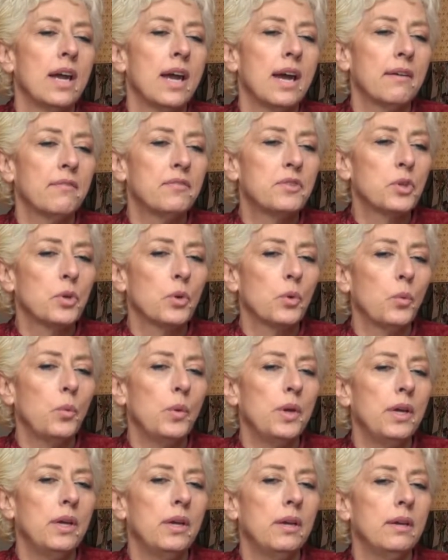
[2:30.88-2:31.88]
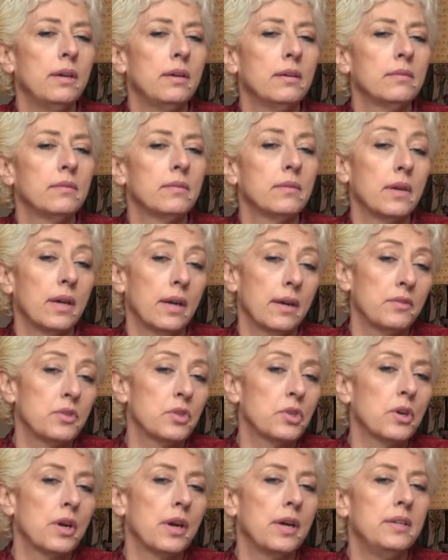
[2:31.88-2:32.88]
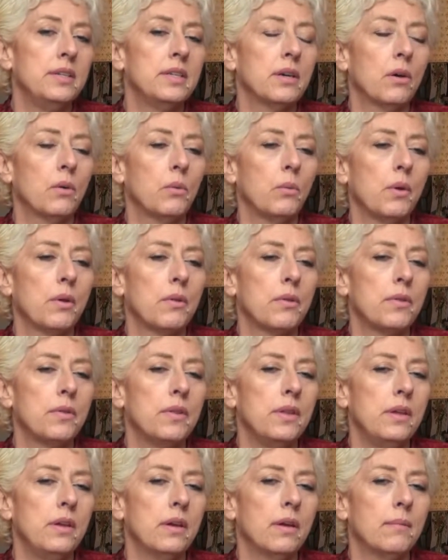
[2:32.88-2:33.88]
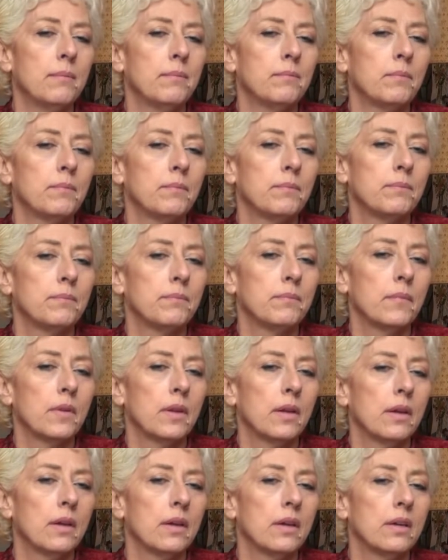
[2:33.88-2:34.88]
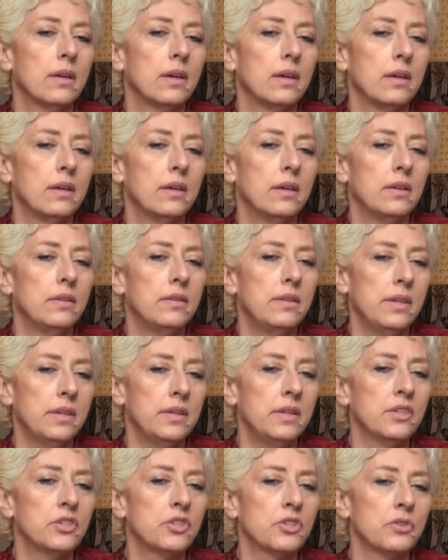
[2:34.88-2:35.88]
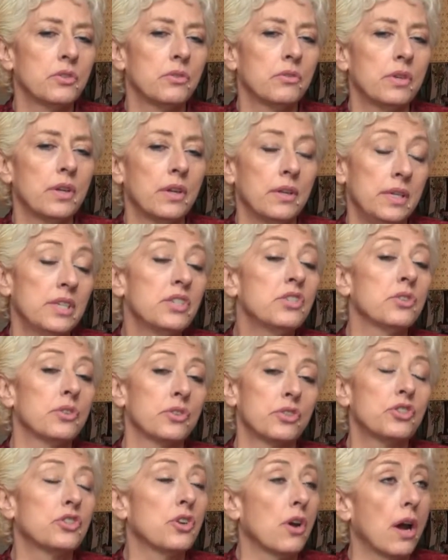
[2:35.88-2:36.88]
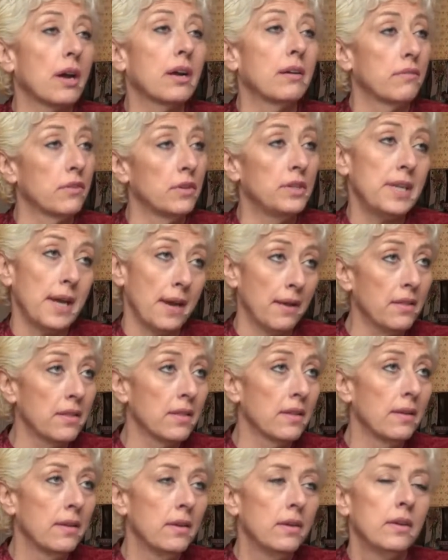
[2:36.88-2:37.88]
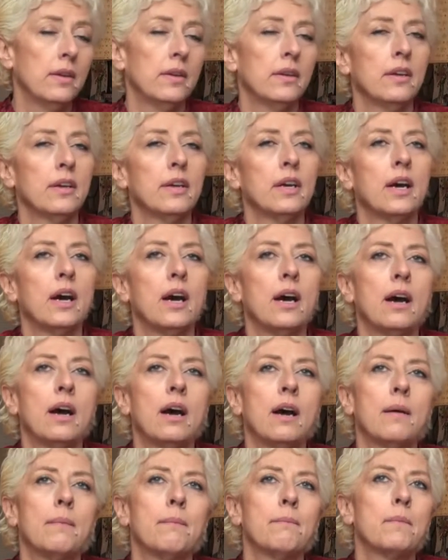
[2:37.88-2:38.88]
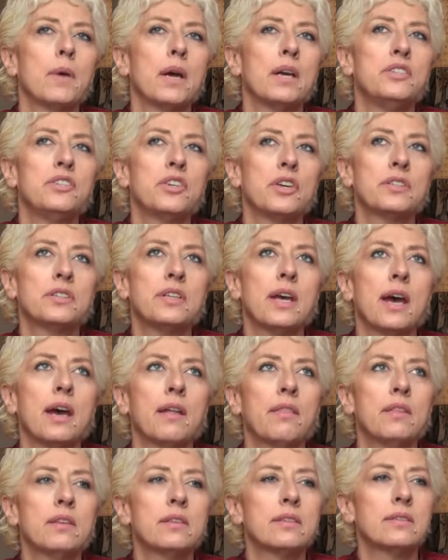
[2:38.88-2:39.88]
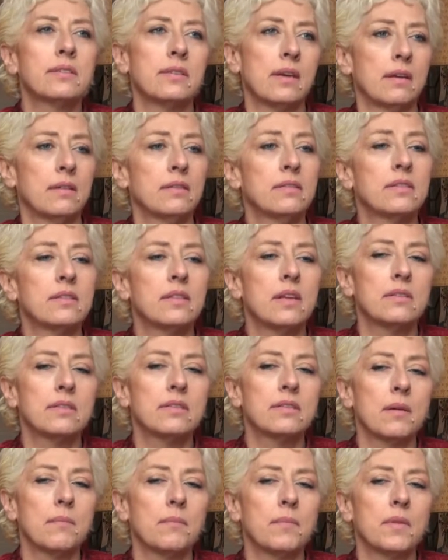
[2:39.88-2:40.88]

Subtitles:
after I dealt with the initial shock of her death, I just had this sense that